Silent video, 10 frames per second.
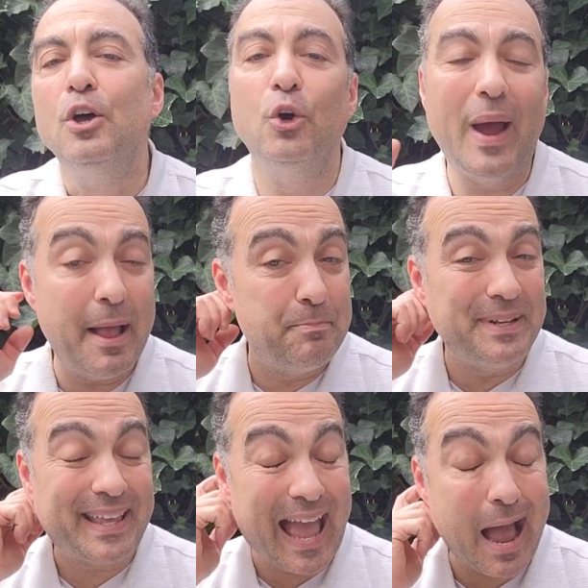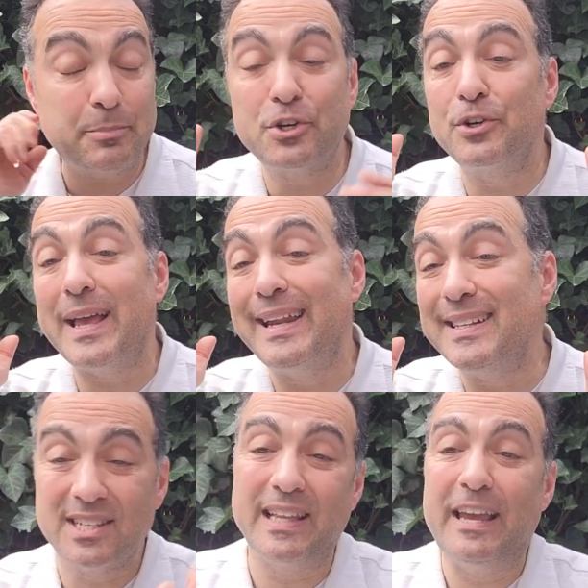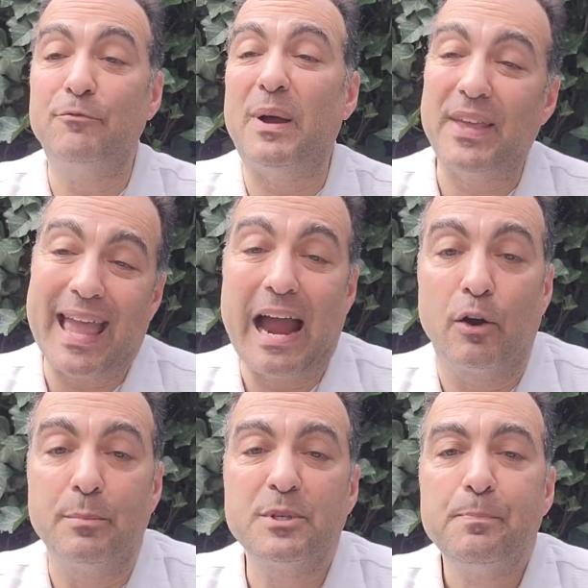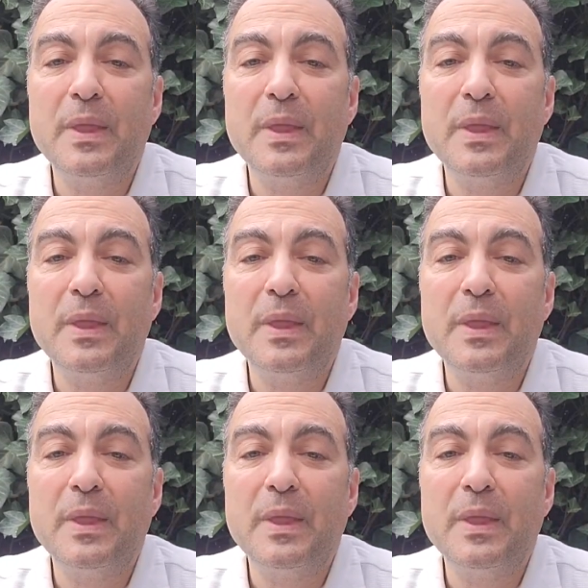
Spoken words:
who had been captured and enslaved by the Caribs.